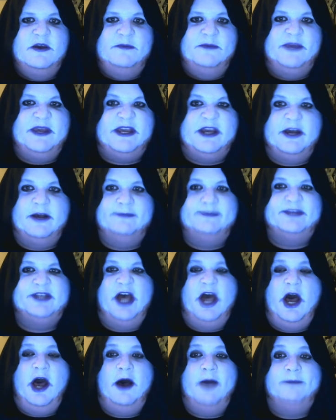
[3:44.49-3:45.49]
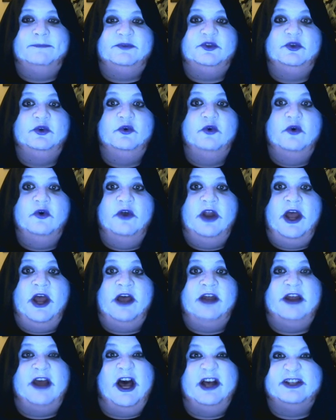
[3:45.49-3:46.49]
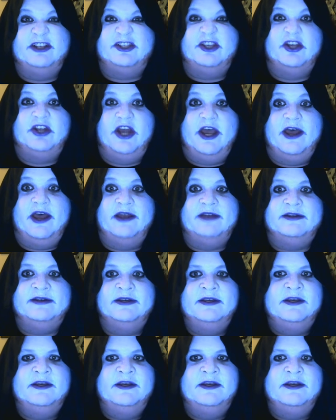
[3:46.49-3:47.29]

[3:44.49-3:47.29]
becomes Abdul Alhazred,